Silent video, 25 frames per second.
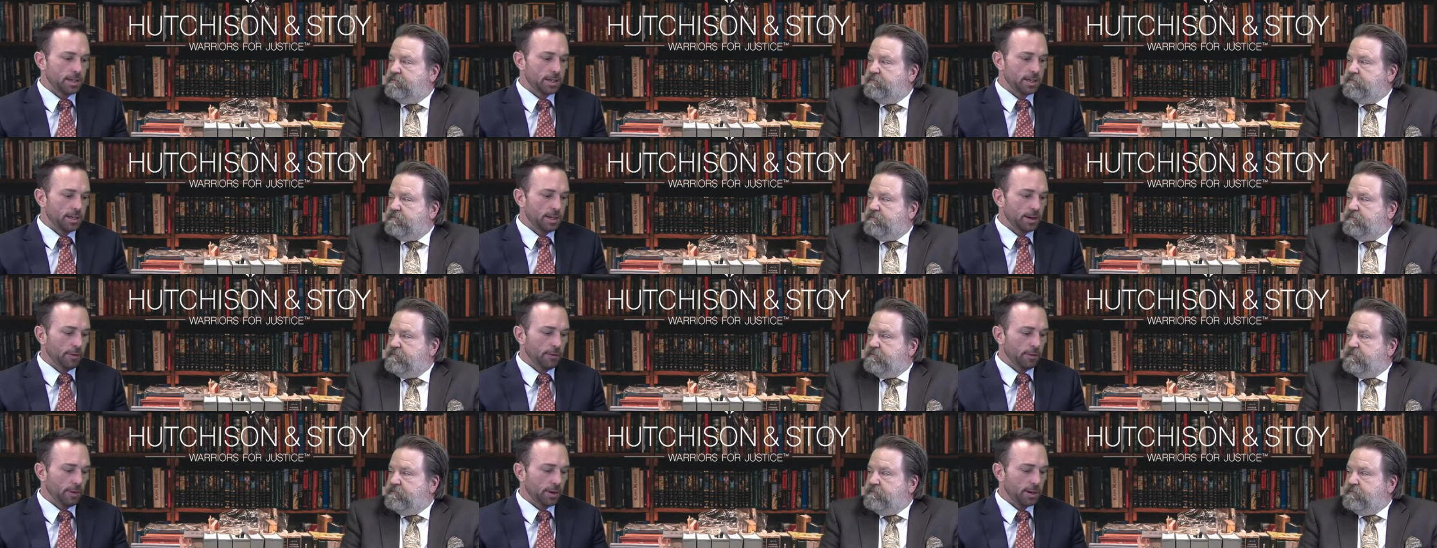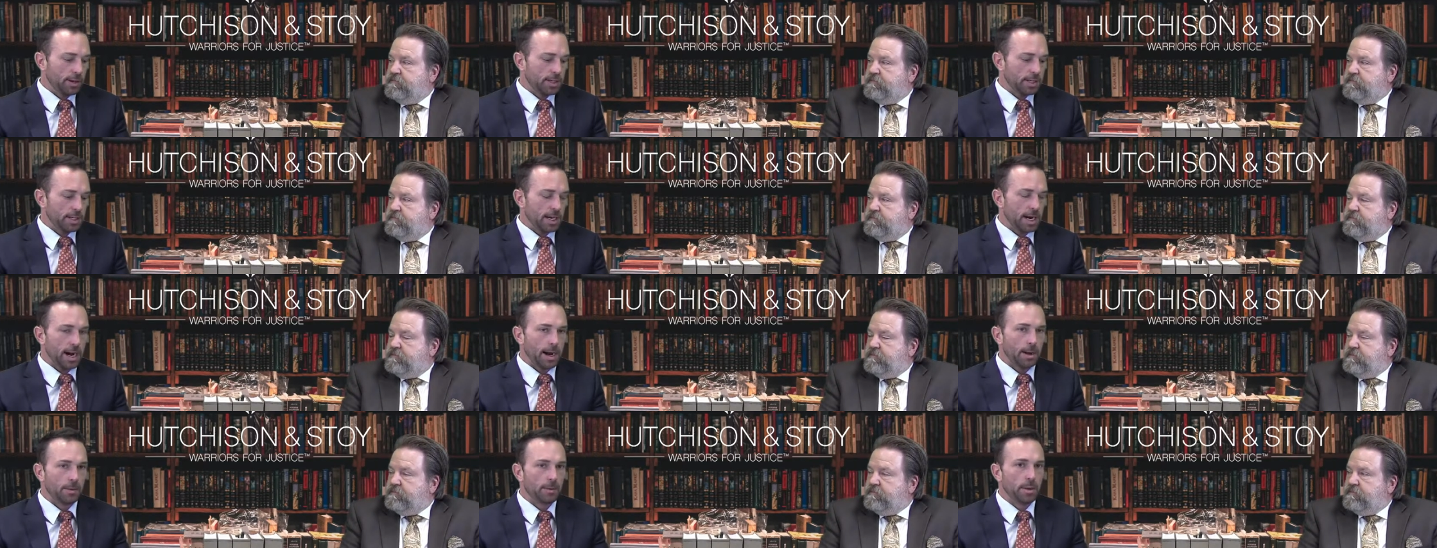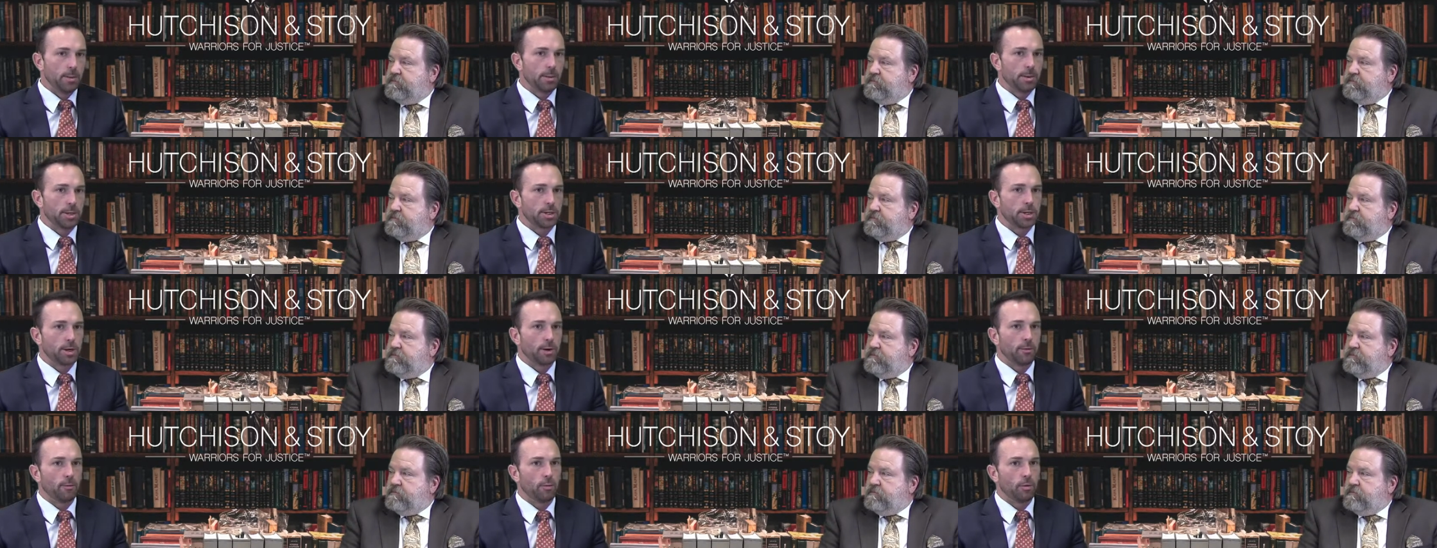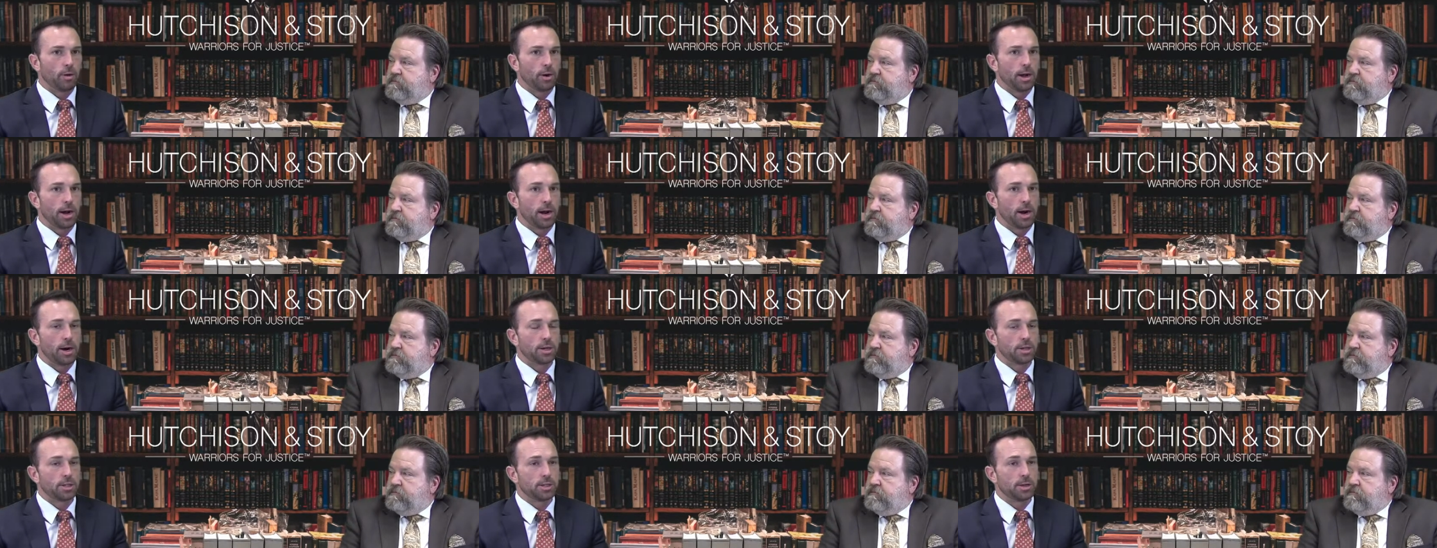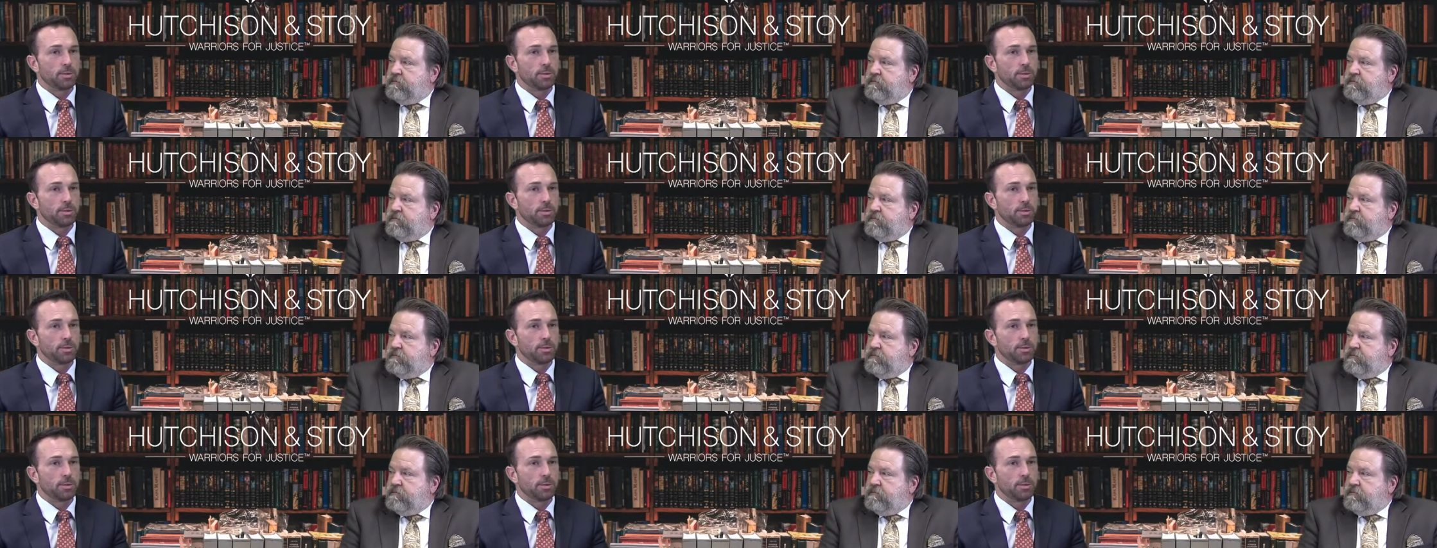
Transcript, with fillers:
Speaker 1: different time limits on voir dire.